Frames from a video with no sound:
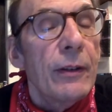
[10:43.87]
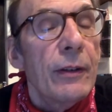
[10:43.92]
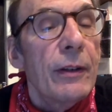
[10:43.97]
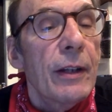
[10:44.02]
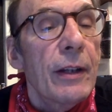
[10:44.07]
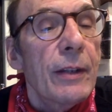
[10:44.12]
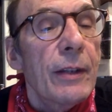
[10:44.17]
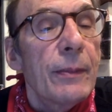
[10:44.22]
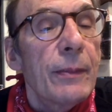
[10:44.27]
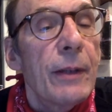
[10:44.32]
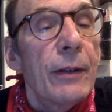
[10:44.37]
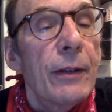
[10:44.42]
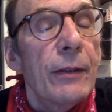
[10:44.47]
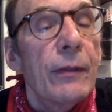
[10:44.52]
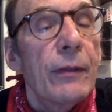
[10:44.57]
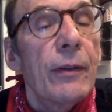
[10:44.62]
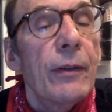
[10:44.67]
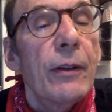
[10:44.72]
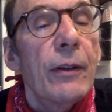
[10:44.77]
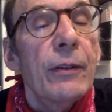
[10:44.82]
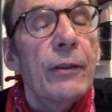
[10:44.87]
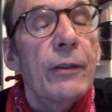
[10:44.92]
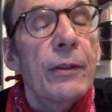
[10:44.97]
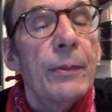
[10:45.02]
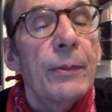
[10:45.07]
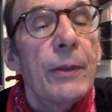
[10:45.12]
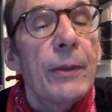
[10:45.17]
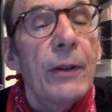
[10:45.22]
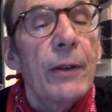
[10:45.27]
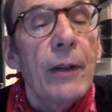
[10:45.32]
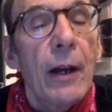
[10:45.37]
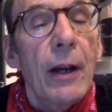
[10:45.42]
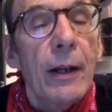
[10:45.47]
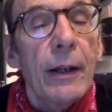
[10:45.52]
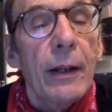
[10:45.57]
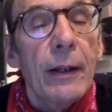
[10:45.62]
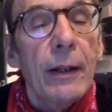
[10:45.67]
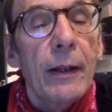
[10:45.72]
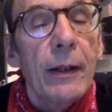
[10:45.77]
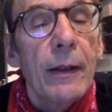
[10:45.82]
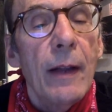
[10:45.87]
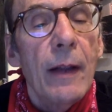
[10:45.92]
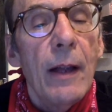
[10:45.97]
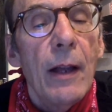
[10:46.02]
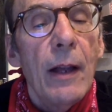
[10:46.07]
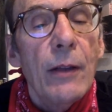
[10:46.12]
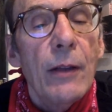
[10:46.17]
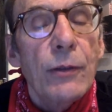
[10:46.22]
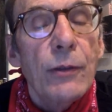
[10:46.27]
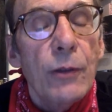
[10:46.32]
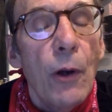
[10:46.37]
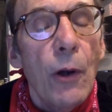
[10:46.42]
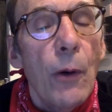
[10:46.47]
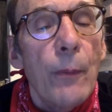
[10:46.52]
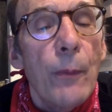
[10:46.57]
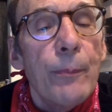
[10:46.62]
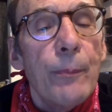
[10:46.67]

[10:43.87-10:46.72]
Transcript: The exponential function is periodic. So